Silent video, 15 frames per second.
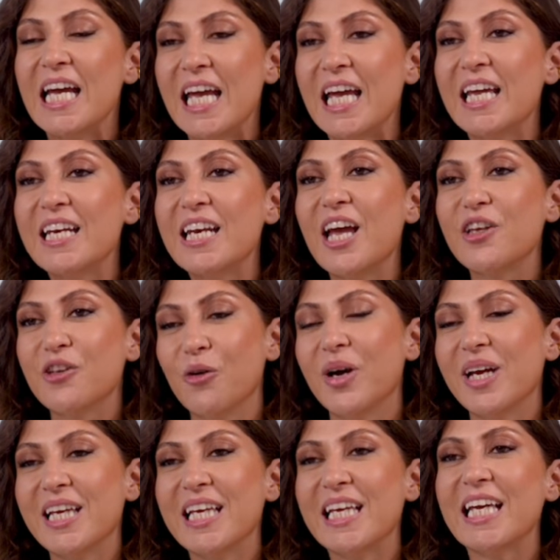in
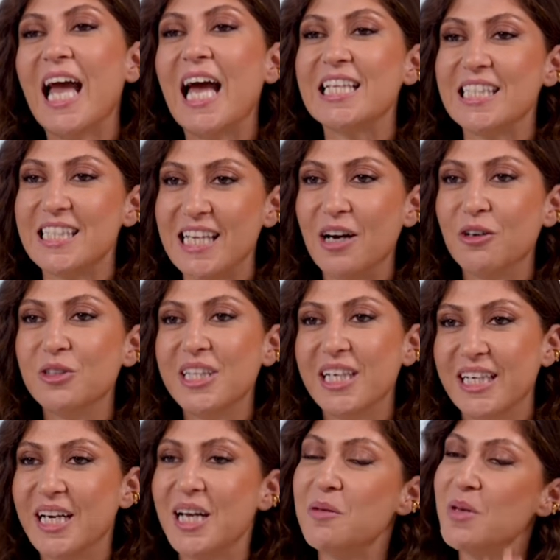UAE and
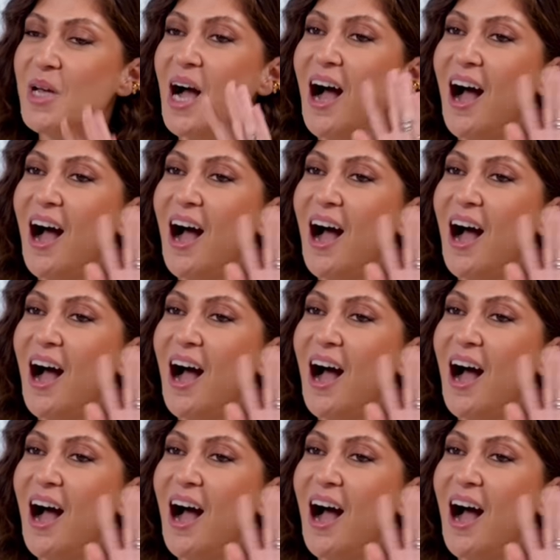Saudi Arabia.